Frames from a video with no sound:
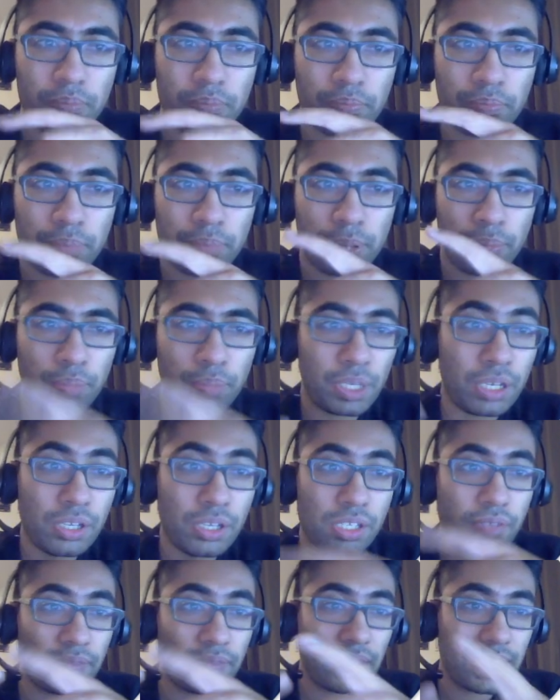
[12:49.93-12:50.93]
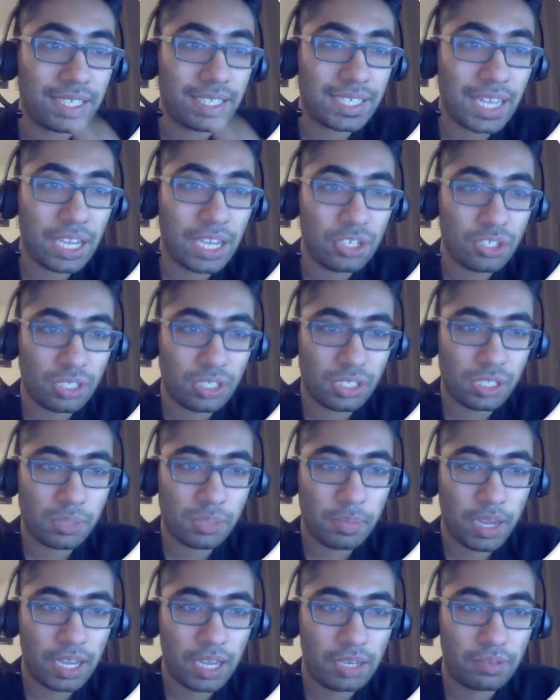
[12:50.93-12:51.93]
but because of the attention
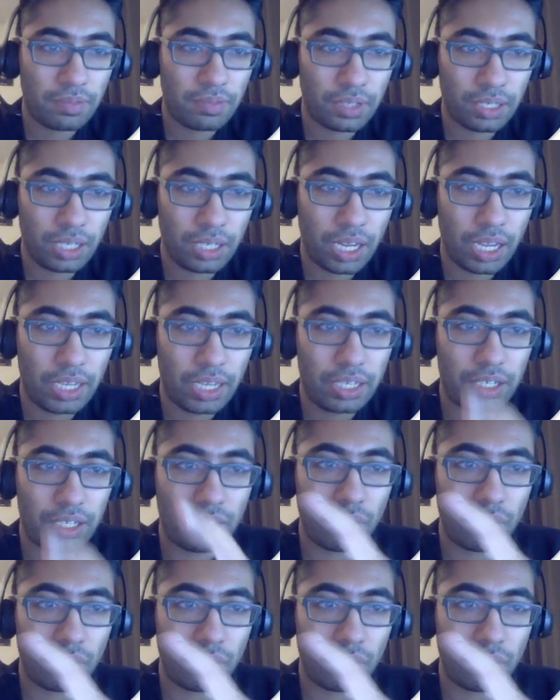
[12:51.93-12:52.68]
span of the client,